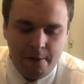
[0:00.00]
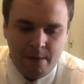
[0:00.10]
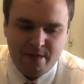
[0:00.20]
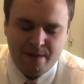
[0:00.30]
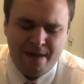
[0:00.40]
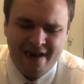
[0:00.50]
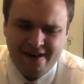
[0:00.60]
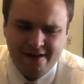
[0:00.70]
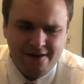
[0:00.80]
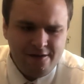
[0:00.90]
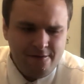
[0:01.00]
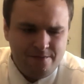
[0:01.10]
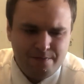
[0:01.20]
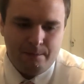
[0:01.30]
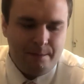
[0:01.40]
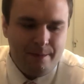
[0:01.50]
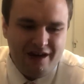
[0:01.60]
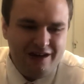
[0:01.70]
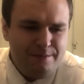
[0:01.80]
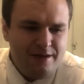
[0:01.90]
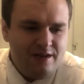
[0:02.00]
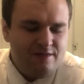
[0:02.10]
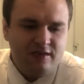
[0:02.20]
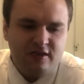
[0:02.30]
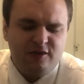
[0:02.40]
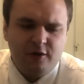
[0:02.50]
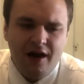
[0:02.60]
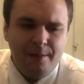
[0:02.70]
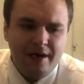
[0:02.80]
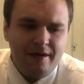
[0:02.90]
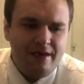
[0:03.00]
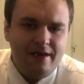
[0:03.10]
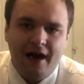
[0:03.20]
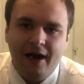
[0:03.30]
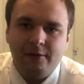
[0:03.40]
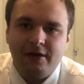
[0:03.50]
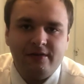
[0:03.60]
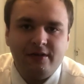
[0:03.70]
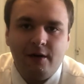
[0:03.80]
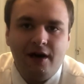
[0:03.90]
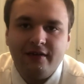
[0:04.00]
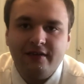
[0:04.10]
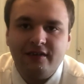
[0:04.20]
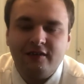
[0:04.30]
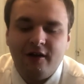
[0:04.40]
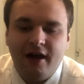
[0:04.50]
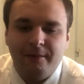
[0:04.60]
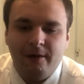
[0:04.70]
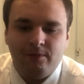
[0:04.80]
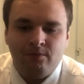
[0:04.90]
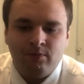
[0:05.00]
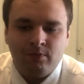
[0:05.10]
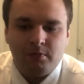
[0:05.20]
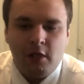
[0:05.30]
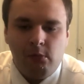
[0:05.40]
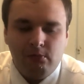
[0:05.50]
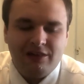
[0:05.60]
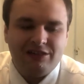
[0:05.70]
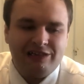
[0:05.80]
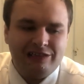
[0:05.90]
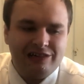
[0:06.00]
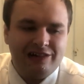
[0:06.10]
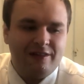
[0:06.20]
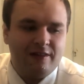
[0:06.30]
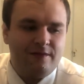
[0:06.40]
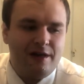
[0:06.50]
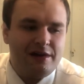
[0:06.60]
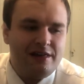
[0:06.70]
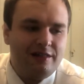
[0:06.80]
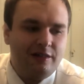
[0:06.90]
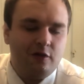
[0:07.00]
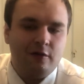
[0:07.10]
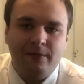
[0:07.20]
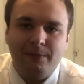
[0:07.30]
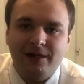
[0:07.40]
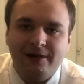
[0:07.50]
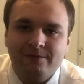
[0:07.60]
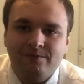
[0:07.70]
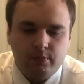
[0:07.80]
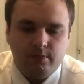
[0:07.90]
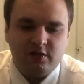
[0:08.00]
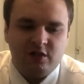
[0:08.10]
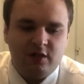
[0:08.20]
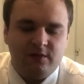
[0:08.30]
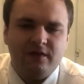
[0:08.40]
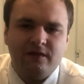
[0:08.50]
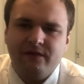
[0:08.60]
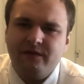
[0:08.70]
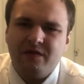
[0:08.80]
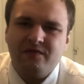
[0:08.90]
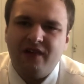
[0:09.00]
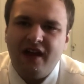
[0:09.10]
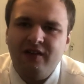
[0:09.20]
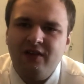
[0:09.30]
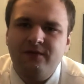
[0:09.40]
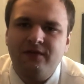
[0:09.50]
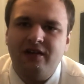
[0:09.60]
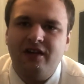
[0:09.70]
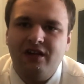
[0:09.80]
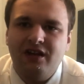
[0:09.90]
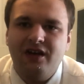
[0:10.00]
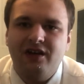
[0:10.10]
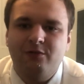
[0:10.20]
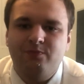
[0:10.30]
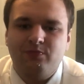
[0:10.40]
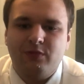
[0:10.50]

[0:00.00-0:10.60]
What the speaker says: maybe pear, maybe even strawberry. I don't even know how to describe it. But it's all got this very creamy, sort of vaguely vanilla